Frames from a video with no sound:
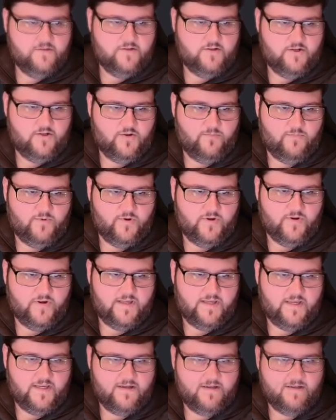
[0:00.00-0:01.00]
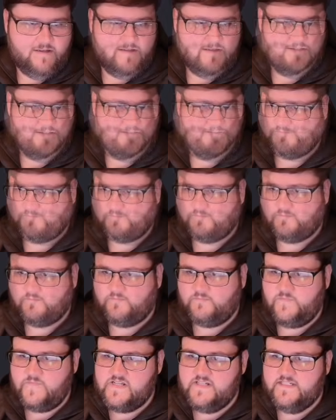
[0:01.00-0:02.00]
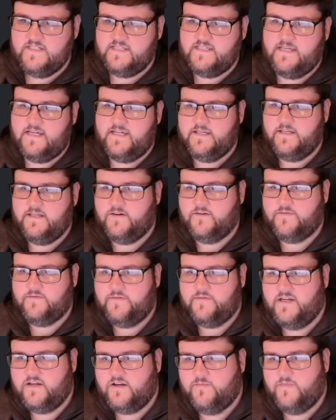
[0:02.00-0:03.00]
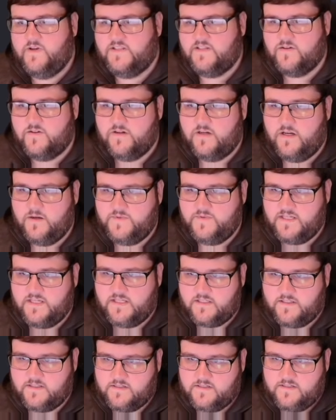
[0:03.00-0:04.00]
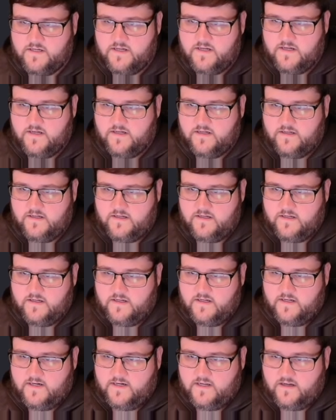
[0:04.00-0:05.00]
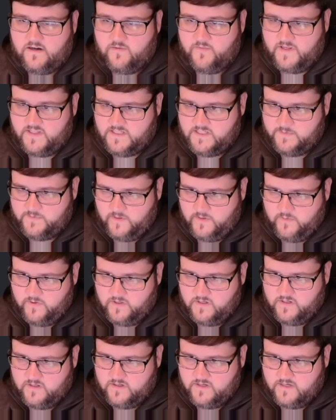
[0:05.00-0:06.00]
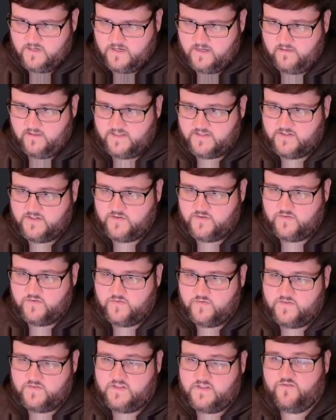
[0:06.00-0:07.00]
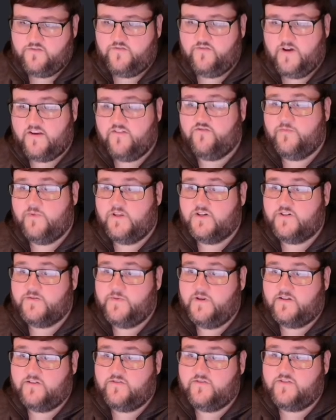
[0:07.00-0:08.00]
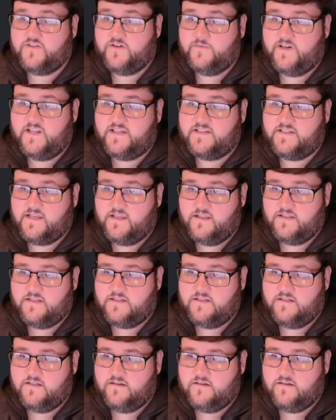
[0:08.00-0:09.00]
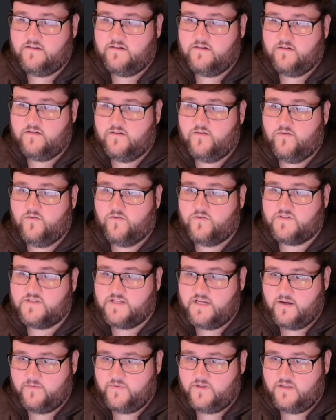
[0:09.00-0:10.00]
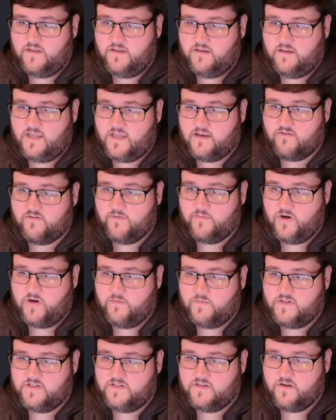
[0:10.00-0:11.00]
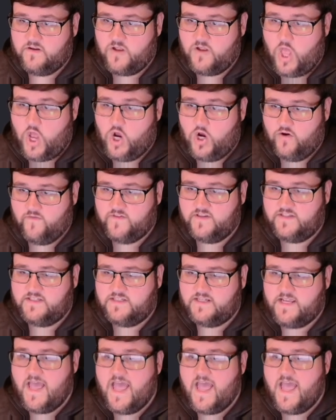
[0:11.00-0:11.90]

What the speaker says: Oh boy. Design note: Necromancer updates. Necromancy spellbook now lets you use the Find Familiar spell to summon a skeleton or zombie, and Grim Harvest